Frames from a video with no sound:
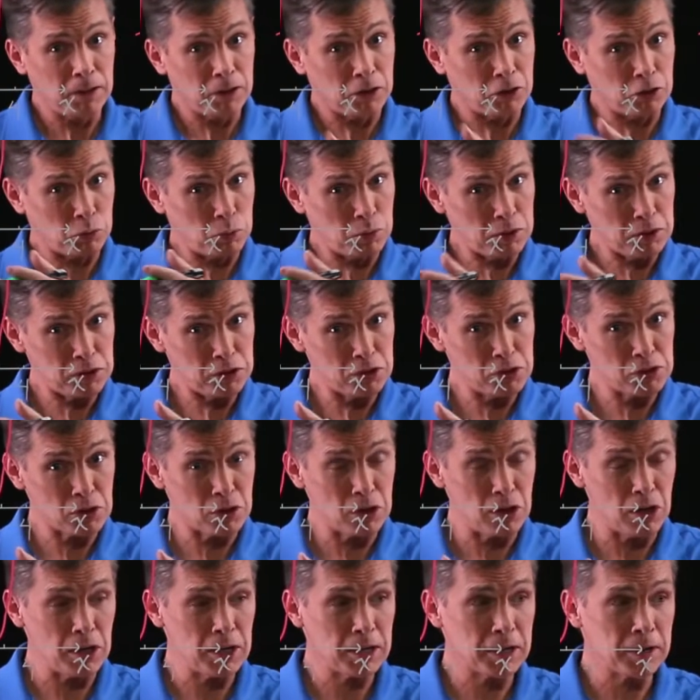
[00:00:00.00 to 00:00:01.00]
Because with the
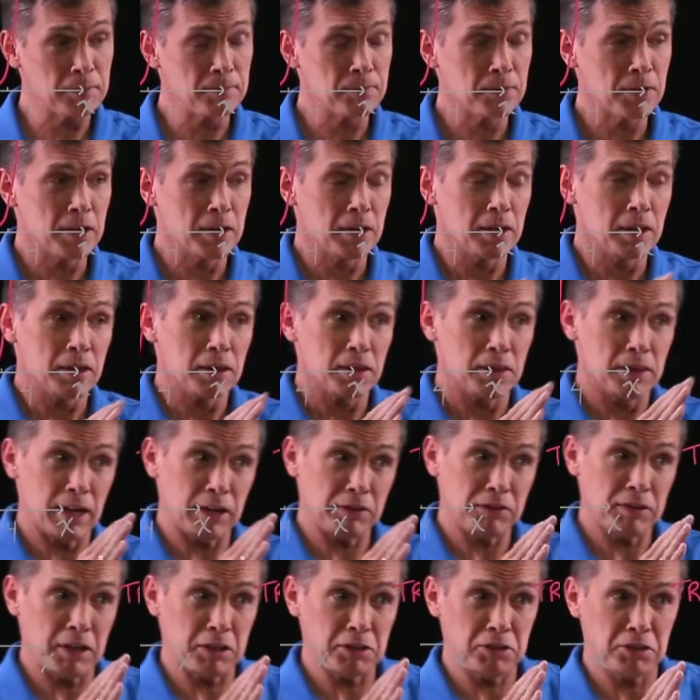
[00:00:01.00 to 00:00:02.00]
drawing,
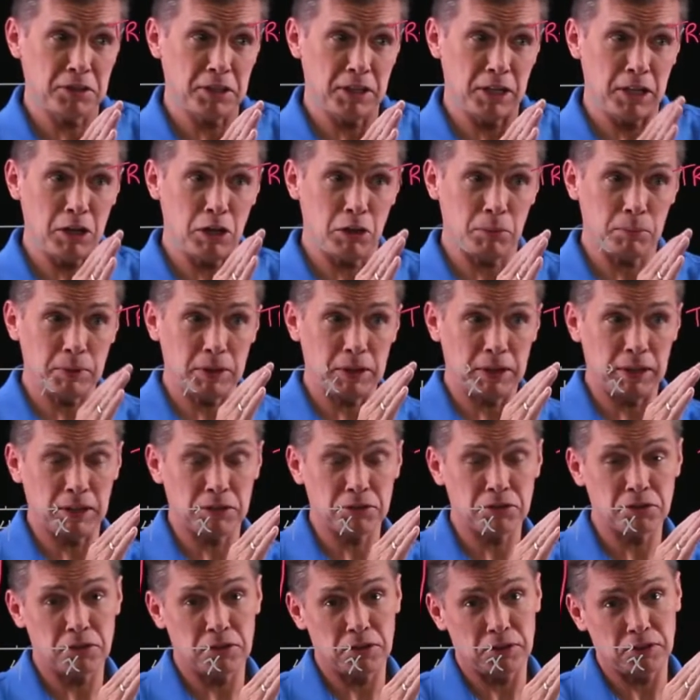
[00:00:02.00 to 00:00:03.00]
that's actually going to help me
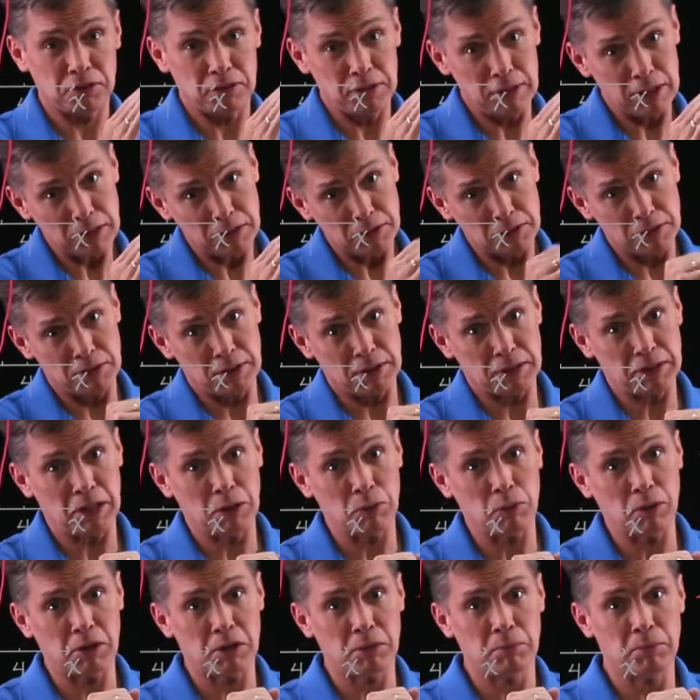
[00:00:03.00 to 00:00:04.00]
answer this next thing
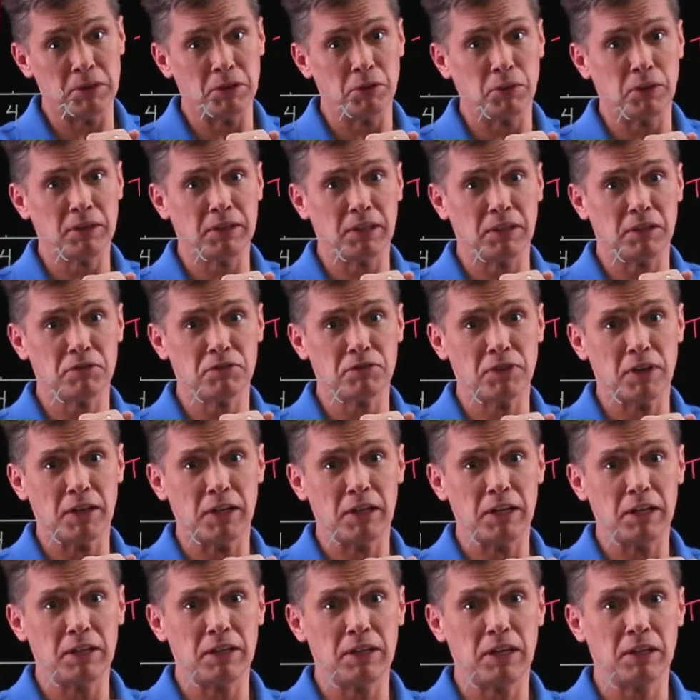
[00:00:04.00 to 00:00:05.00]
they wanted me to
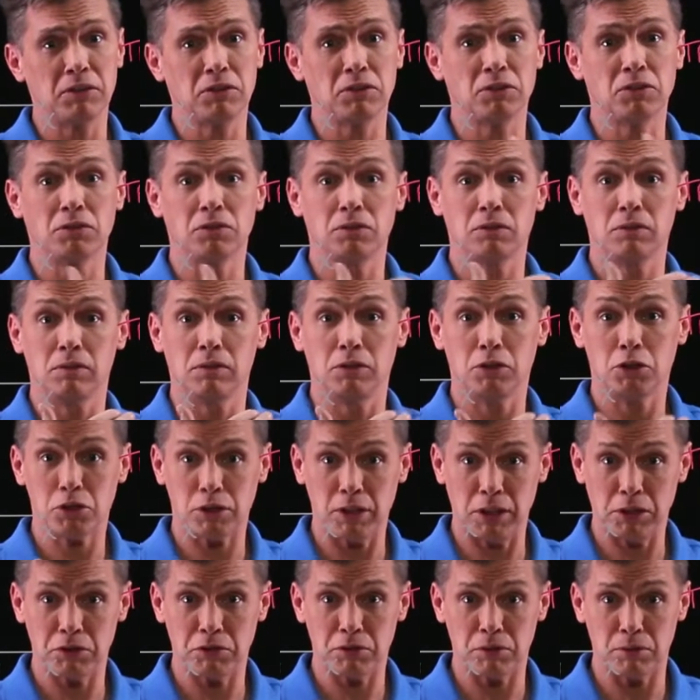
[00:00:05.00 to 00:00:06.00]
identify, and that's the
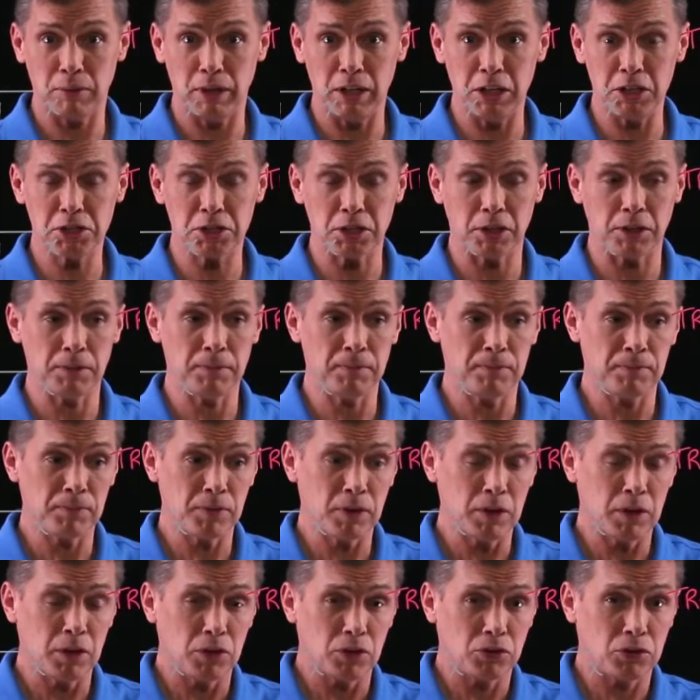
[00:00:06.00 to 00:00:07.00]
transformation.
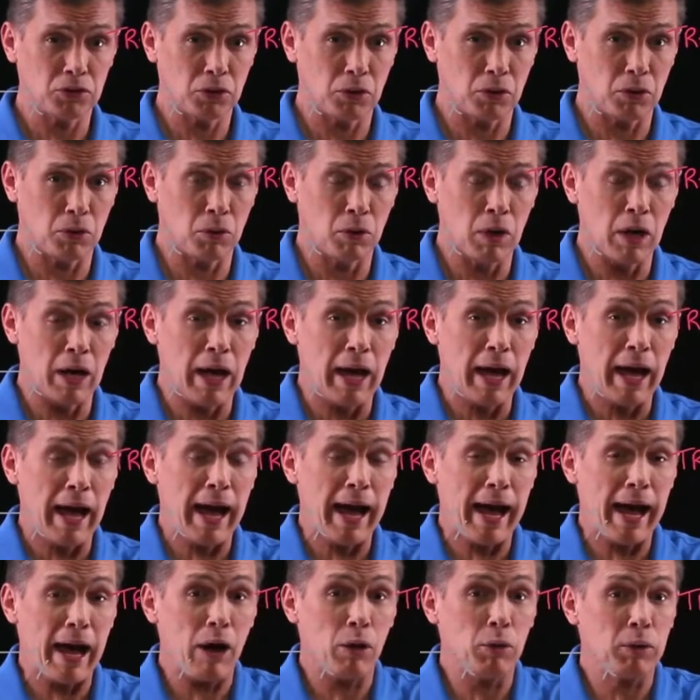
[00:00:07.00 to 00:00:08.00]
So
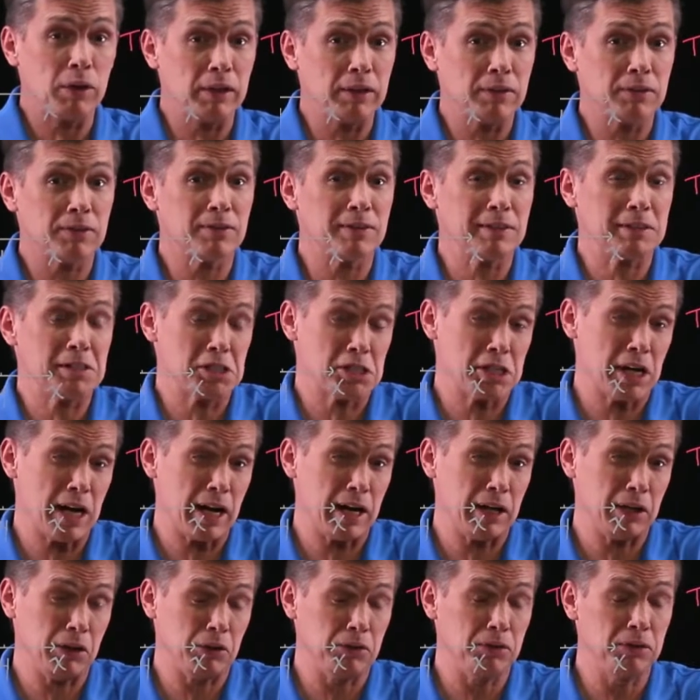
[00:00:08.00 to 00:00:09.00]
how is the
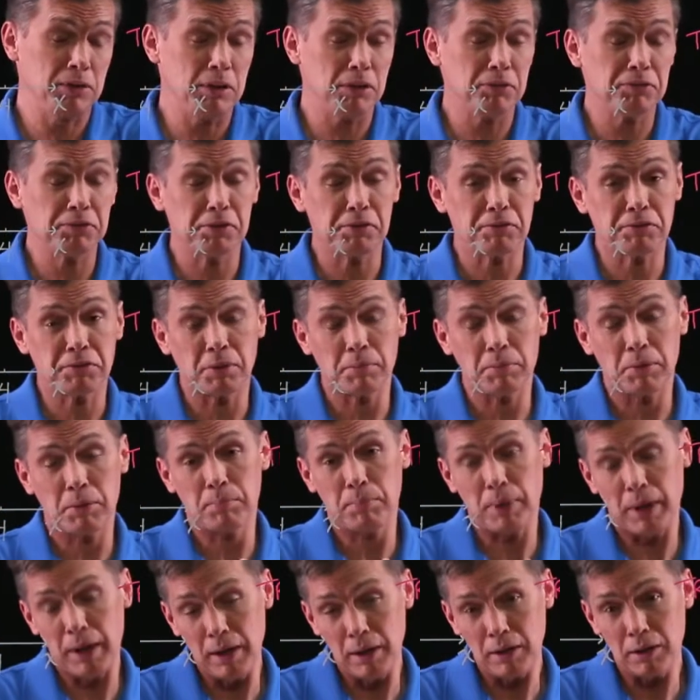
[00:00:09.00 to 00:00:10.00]
child different from the
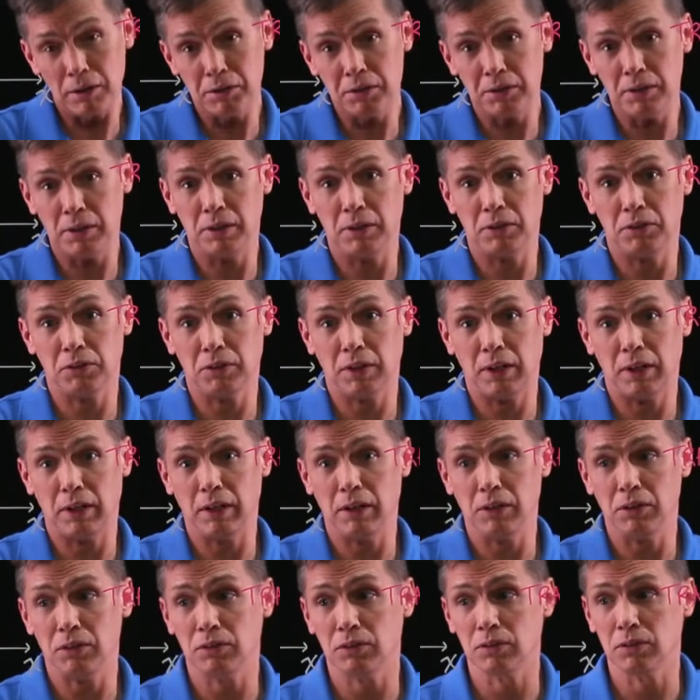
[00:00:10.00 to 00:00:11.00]
parent in this
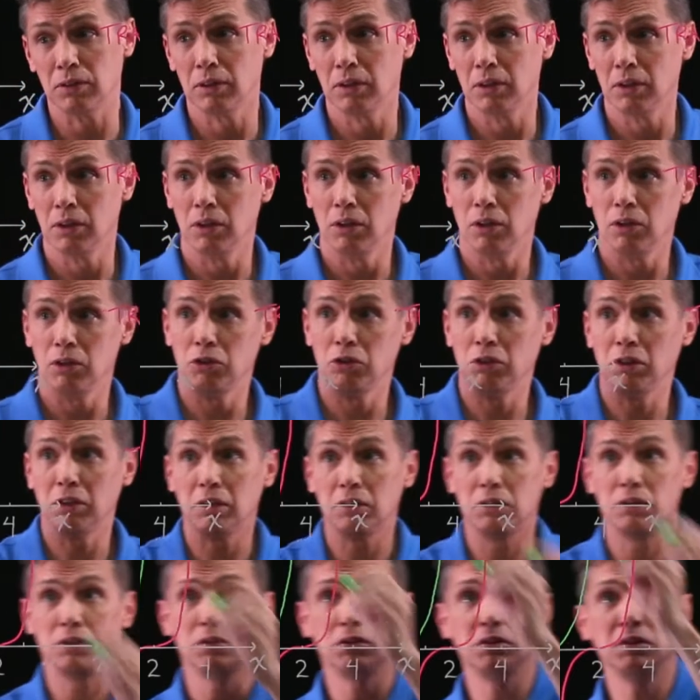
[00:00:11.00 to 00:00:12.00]
case? So you
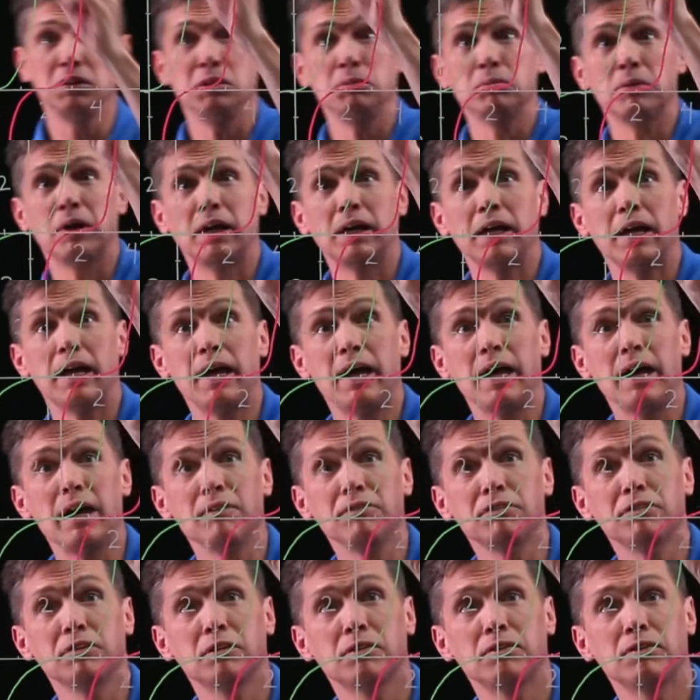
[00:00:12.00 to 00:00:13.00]
can see my
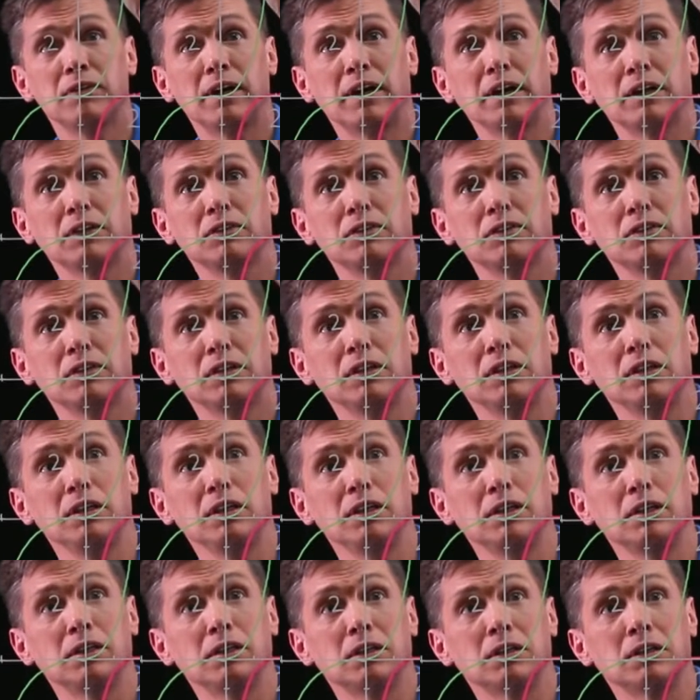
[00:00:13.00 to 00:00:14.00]
f of x
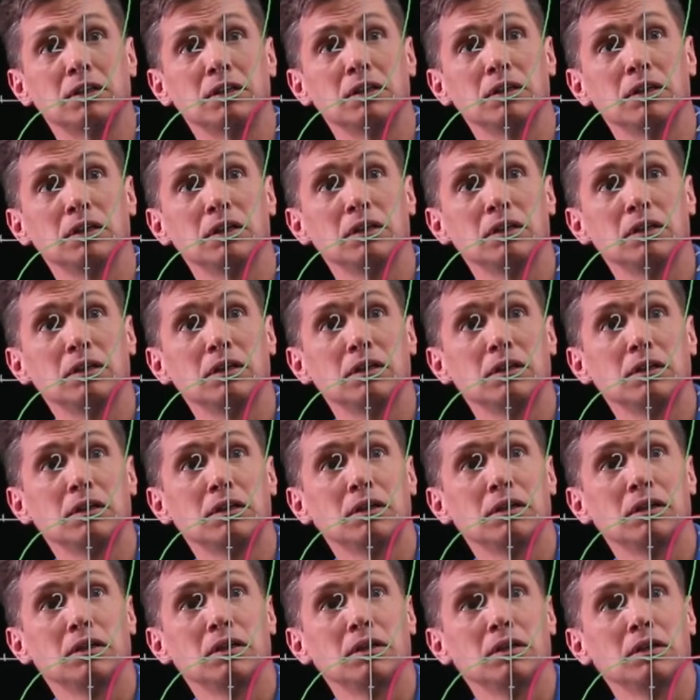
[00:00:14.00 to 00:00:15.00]
here,
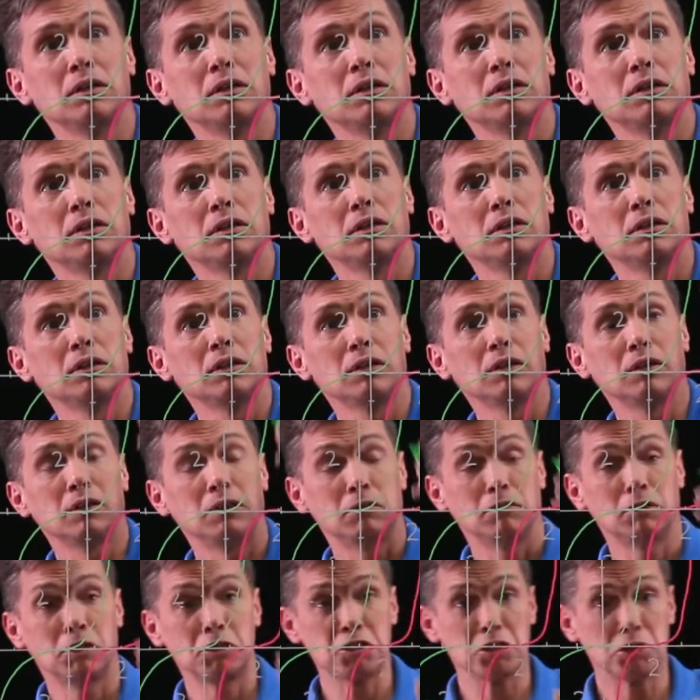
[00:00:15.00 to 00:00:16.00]

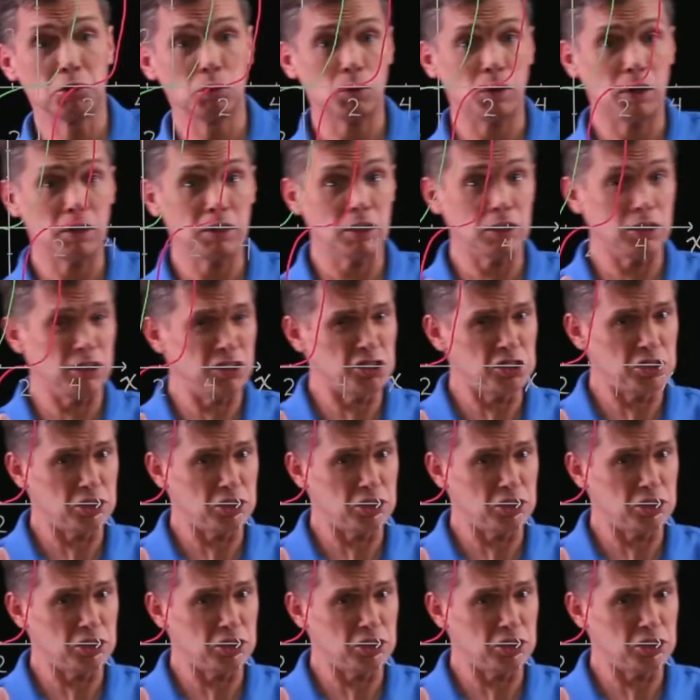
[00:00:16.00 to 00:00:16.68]
the original one that you